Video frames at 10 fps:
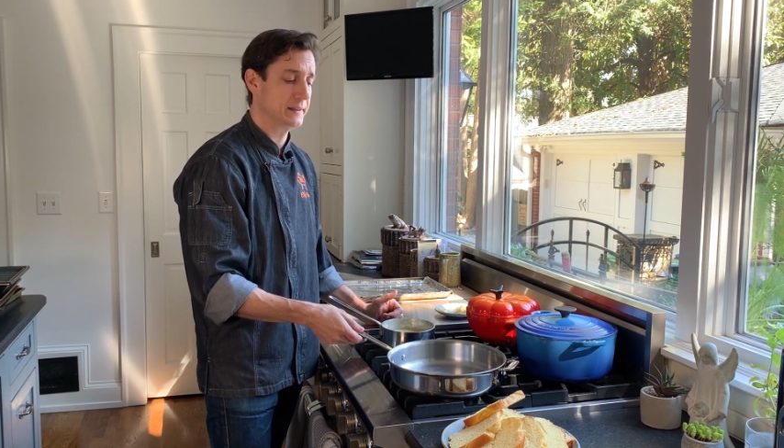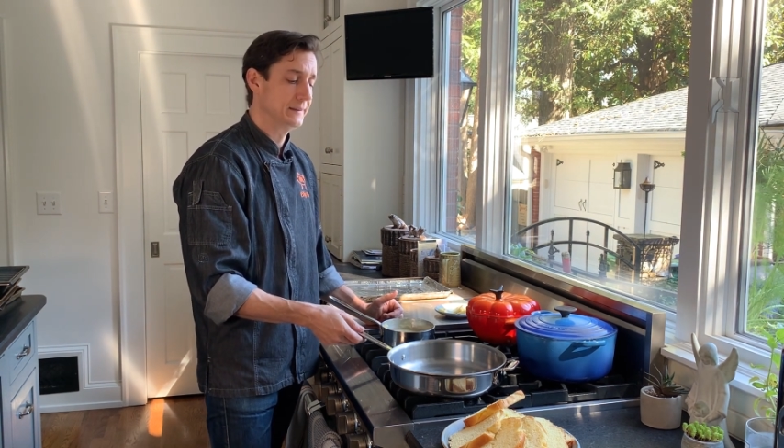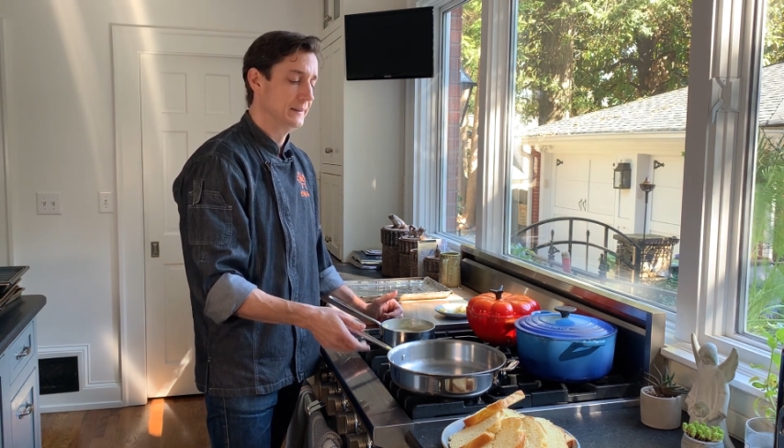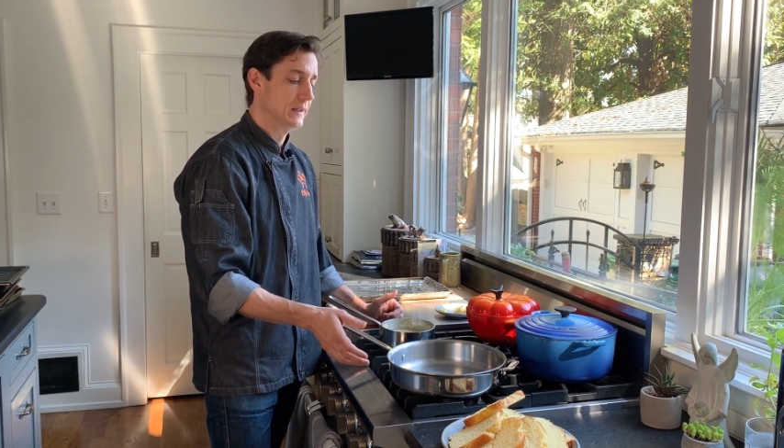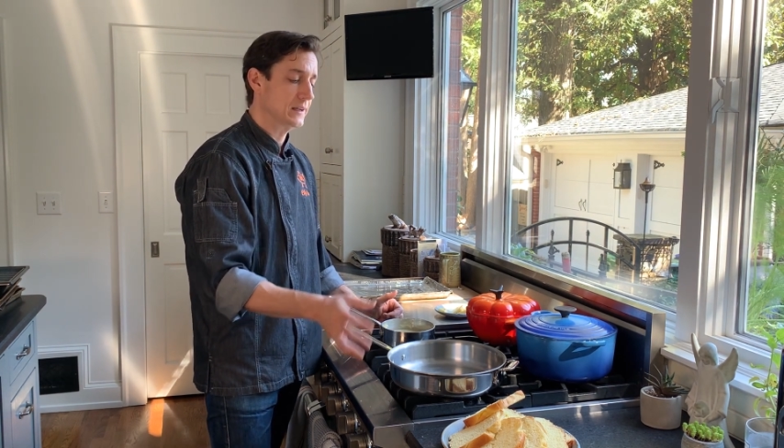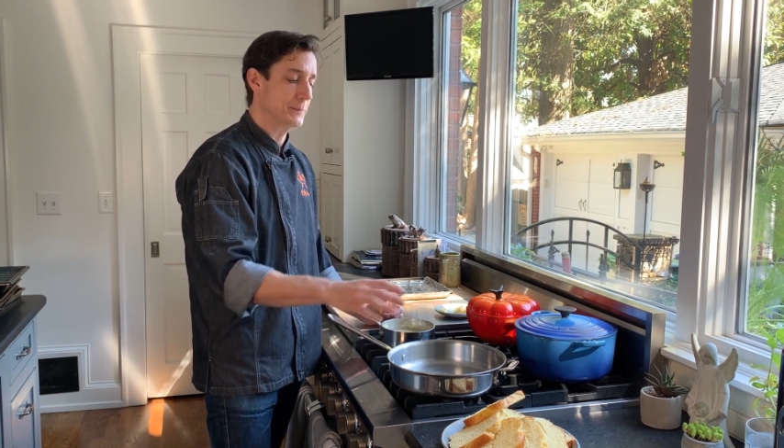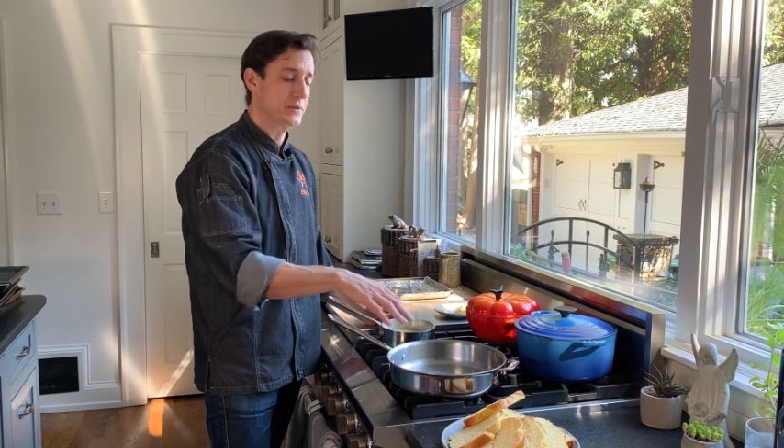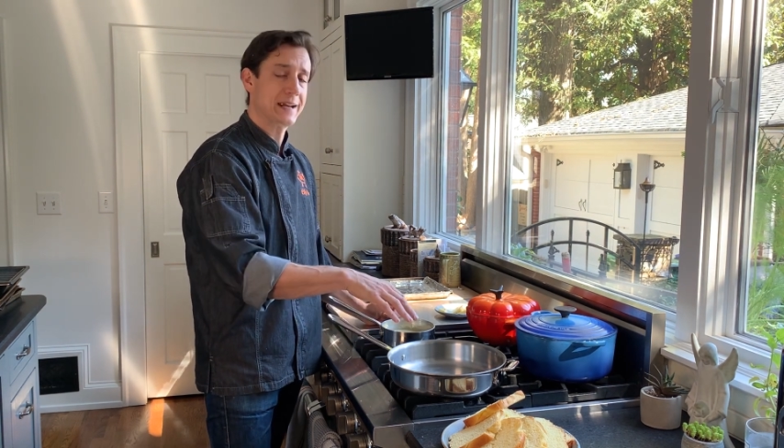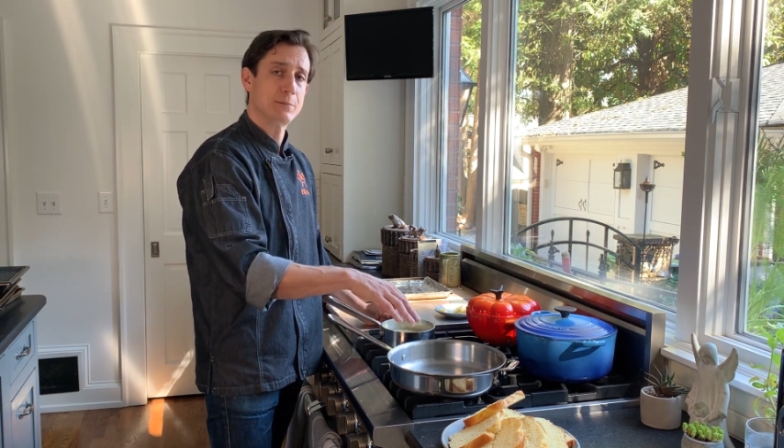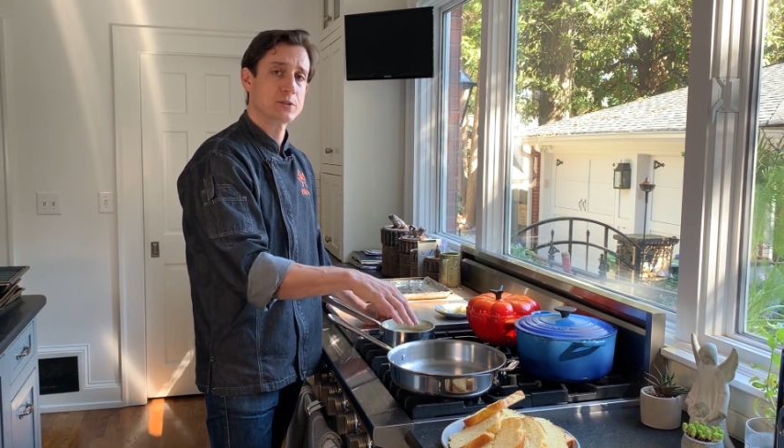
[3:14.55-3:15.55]
a couple
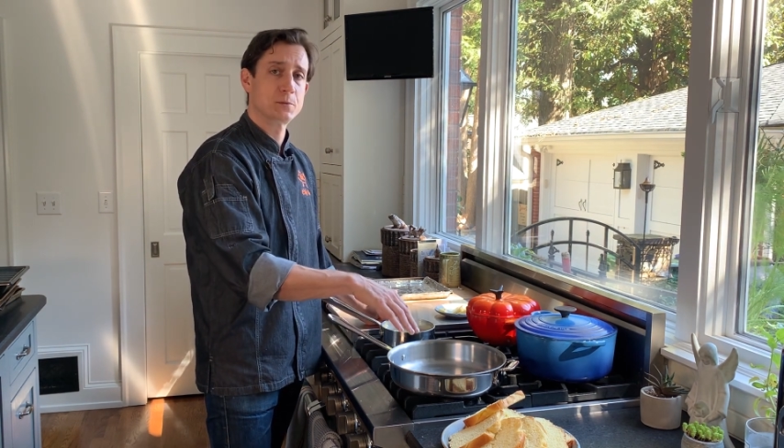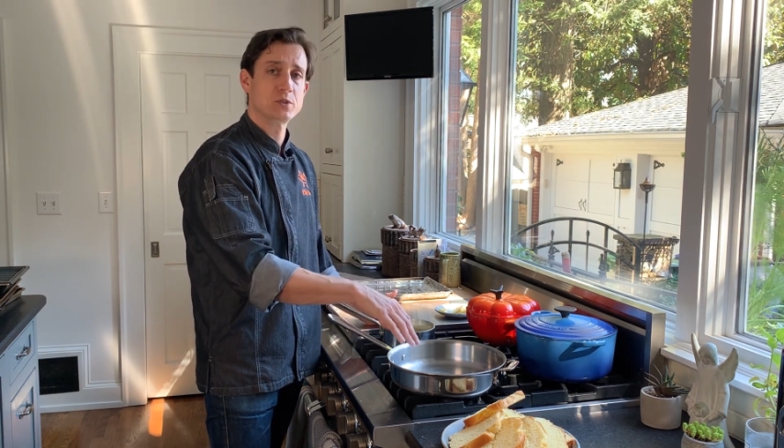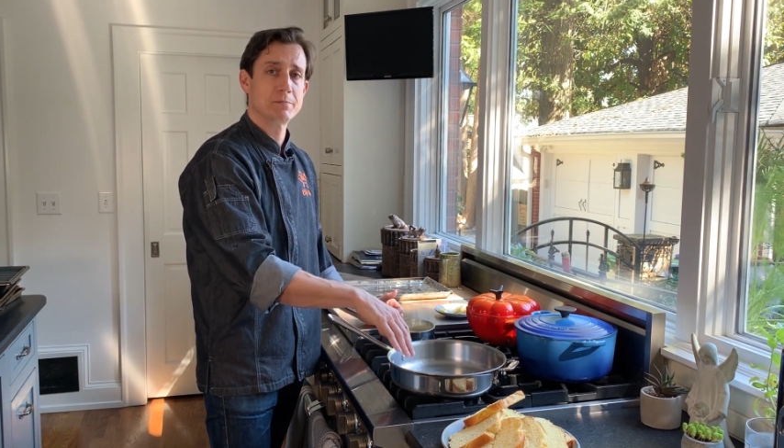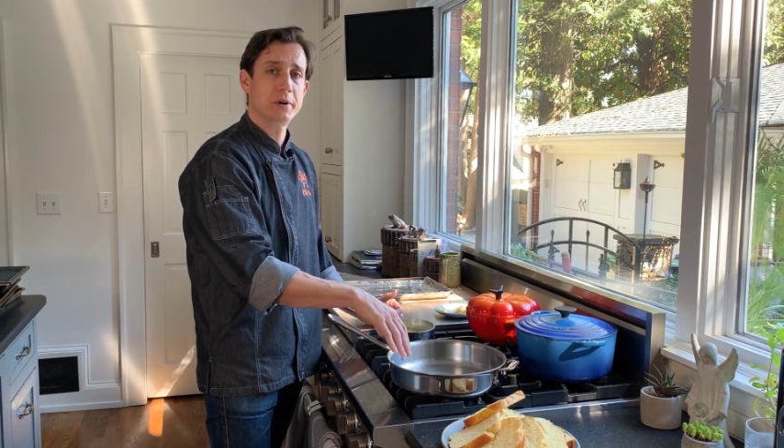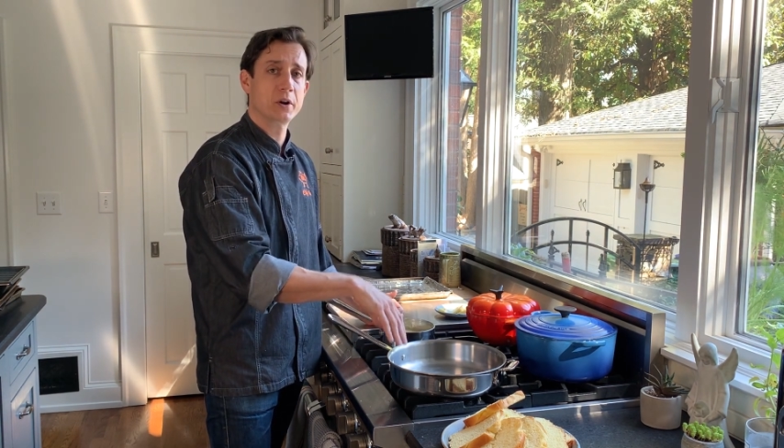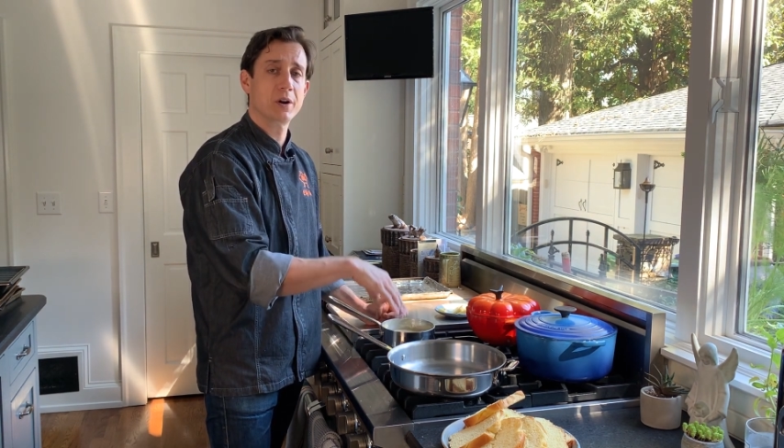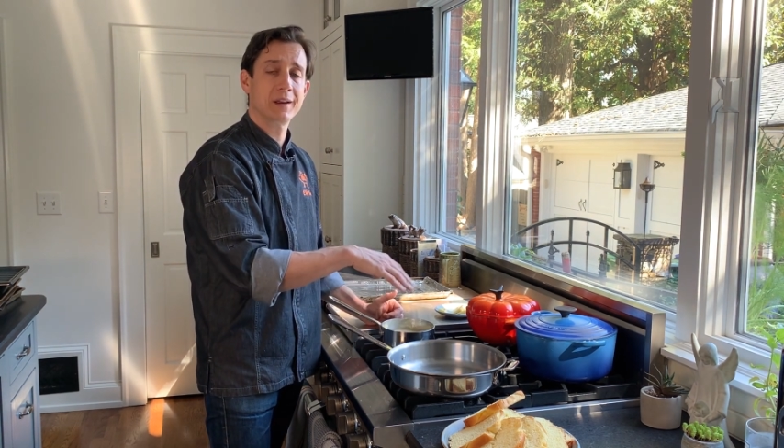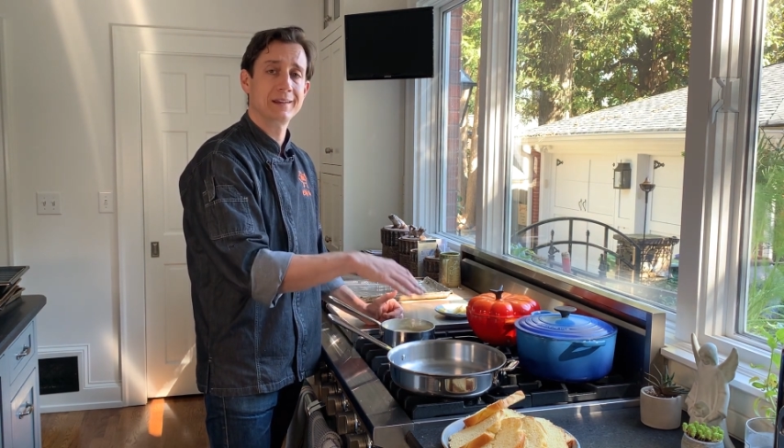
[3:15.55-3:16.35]
tablespoons of butter,